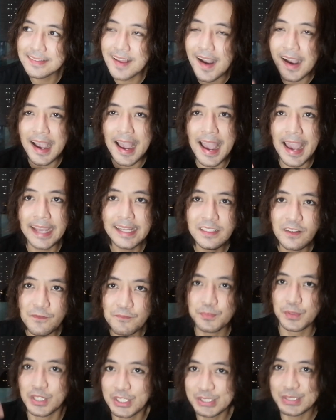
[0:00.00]
the kind of
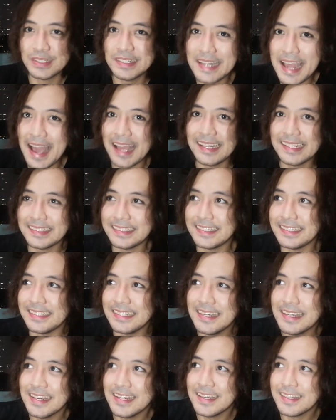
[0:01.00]

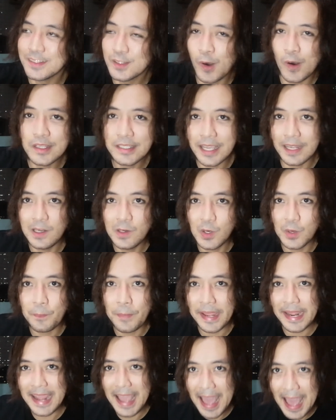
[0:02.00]
personality Doña
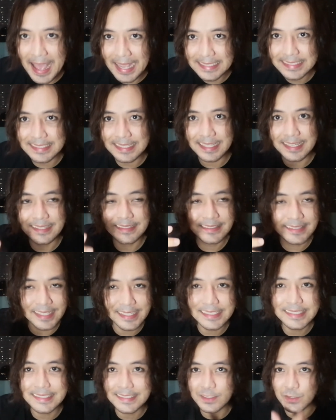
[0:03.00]
Lupeng has in
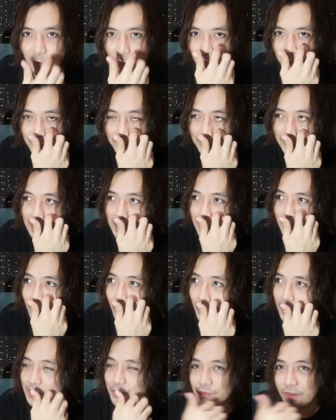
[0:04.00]
this story
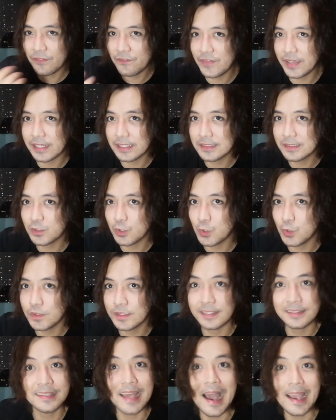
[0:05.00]
was revealed through
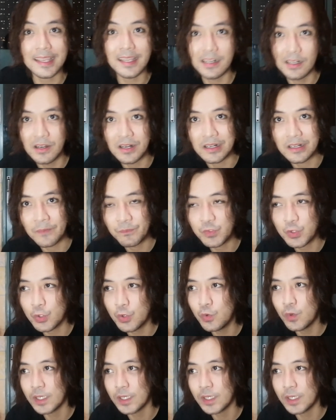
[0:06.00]
the dialogue, through